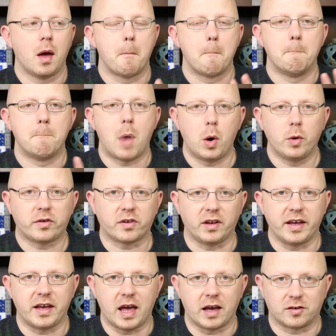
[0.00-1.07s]

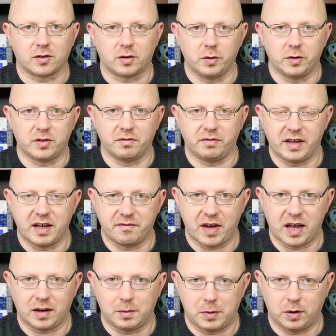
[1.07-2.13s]
mostly exclusively
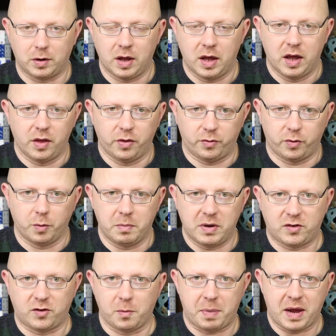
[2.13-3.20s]
available, through
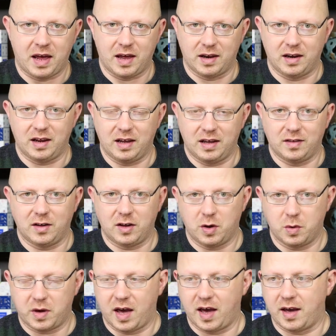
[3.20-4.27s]
Mr. Pen in the
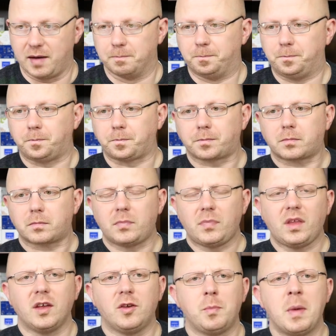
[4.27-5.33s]
UK.
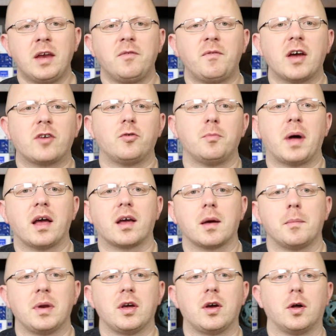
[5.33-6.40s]
It's manufactured by a
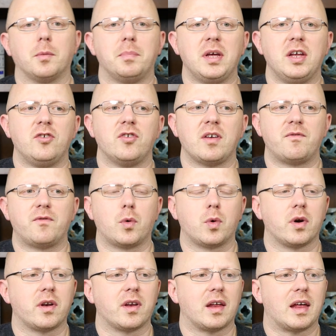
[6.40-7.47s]
company called PJ
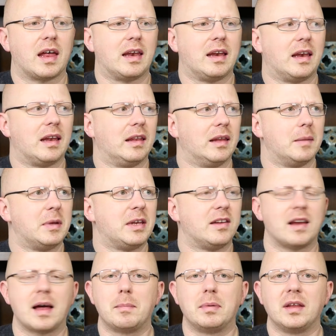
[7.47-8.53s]
Ford
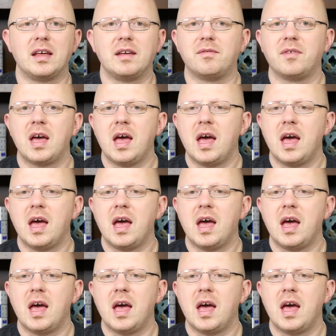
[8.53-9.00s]
Limited, I believe.